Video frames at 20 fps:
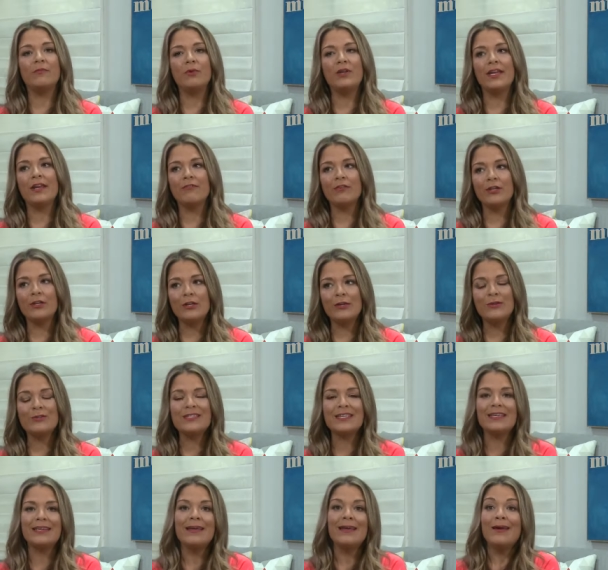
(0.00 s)
we never
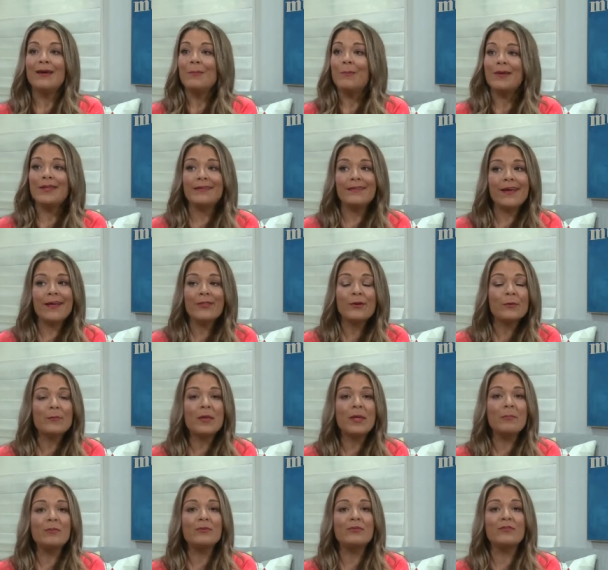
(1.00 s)
use it, but other
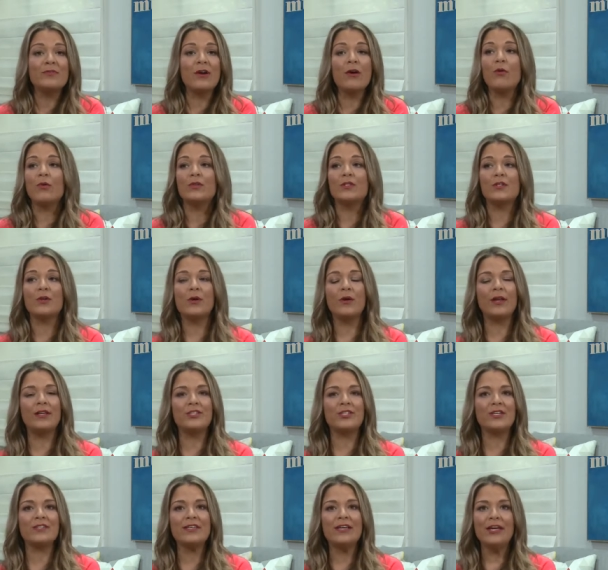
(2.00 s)
people don't. So it
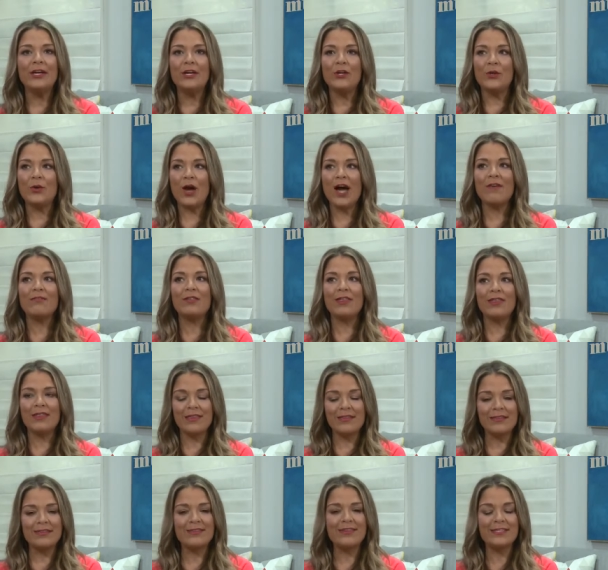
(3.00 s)
just, you have to
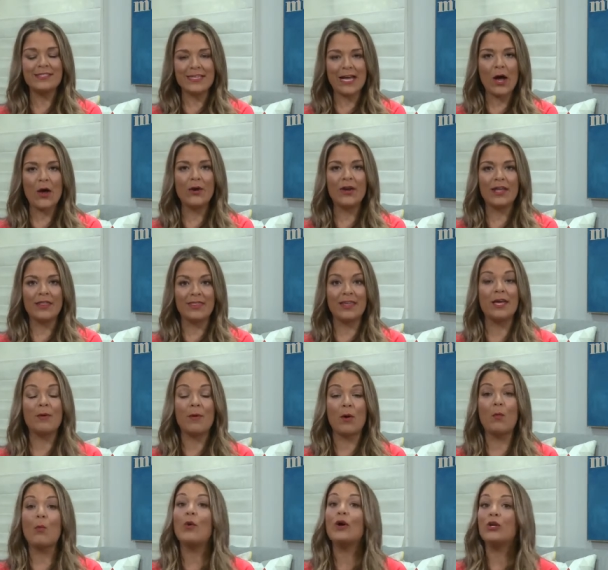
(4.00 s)
sit down and think
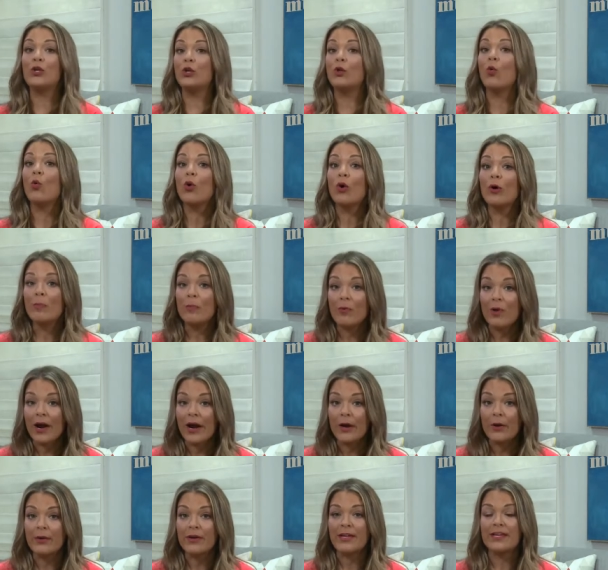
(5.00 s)
about what your
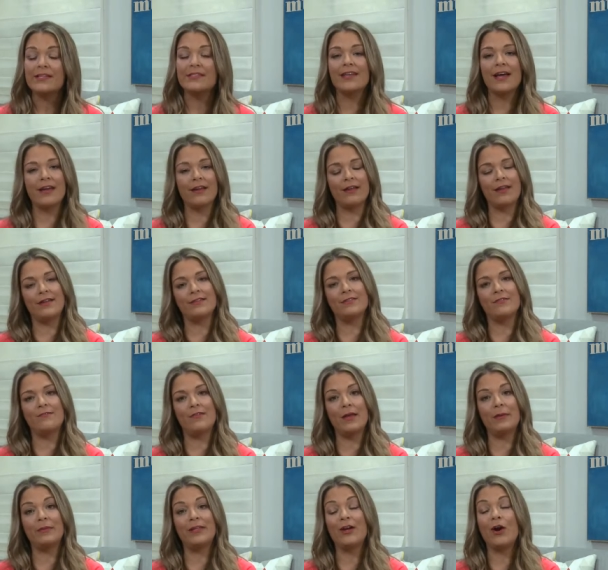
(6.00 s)
priorities as a
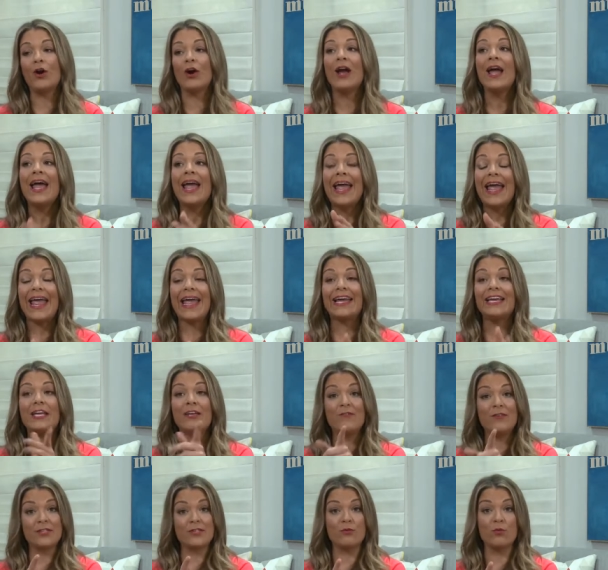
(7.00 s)
family are. And
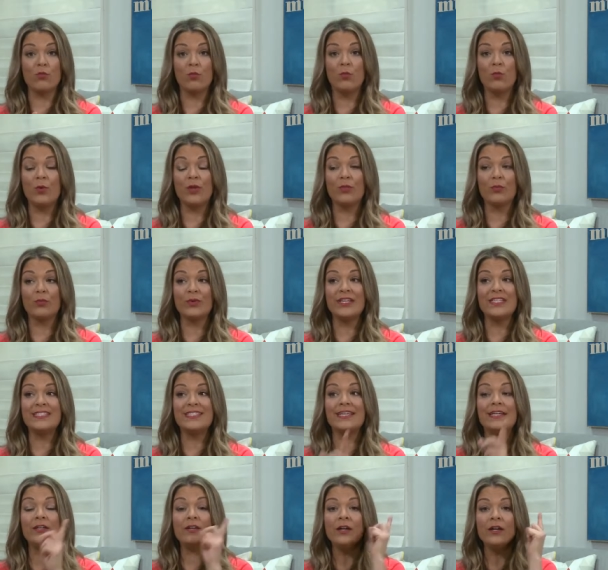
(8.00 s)
if it's with
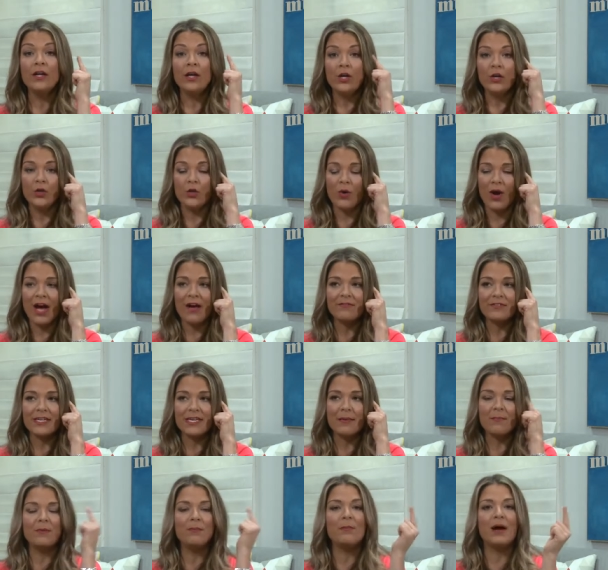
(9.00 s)
resale, you have to
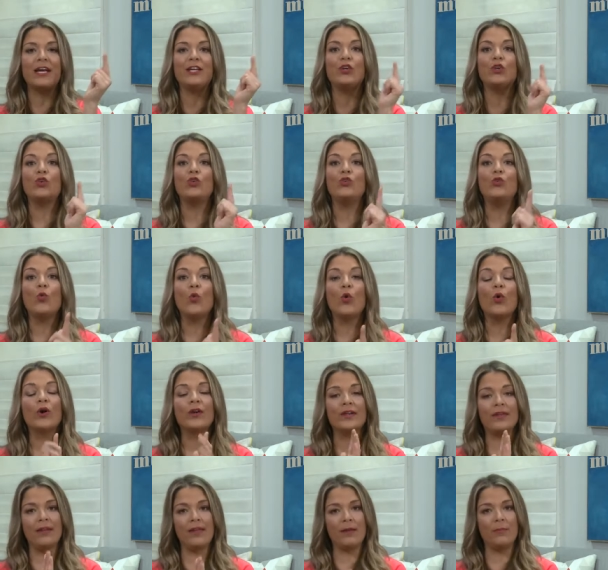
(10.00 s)
keep in mind your
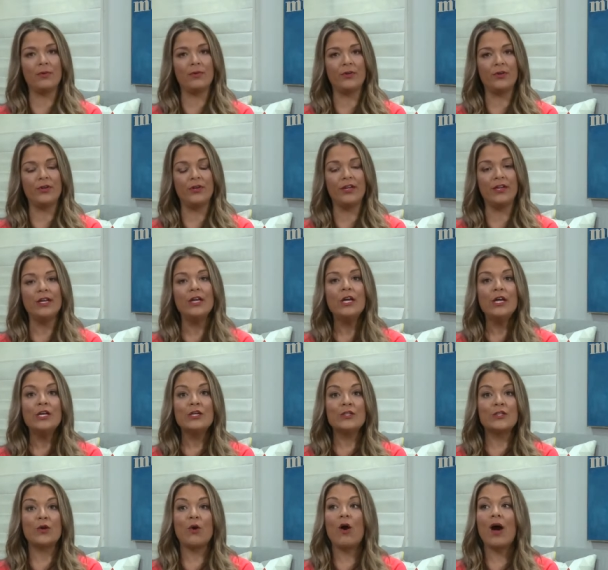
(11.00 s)
neighborhood.
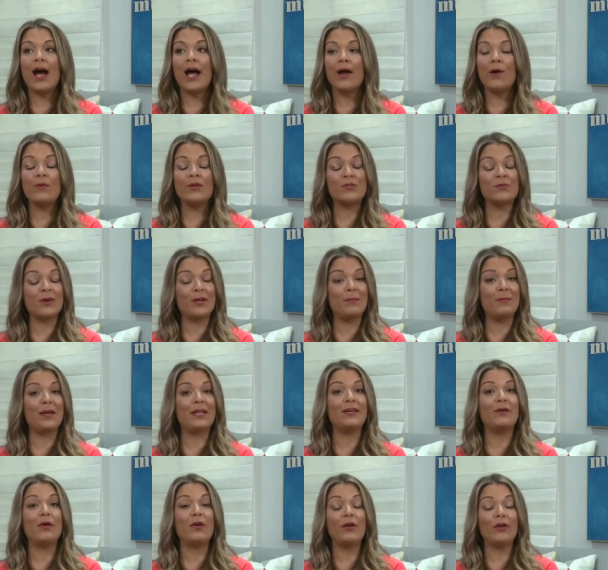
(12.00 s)
So I always
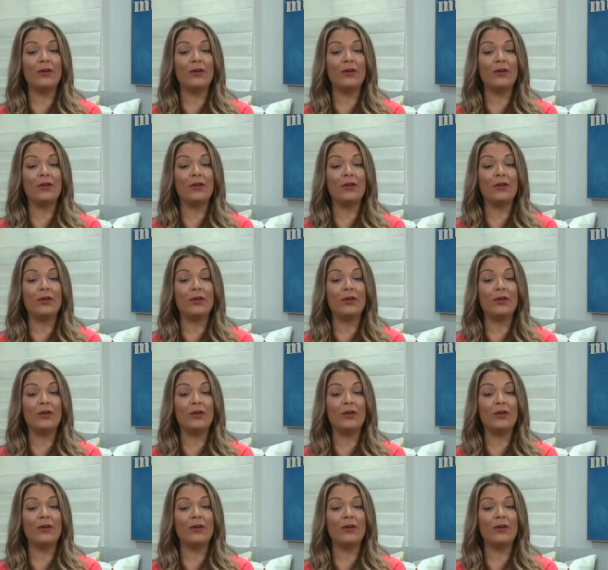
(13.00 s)
recommend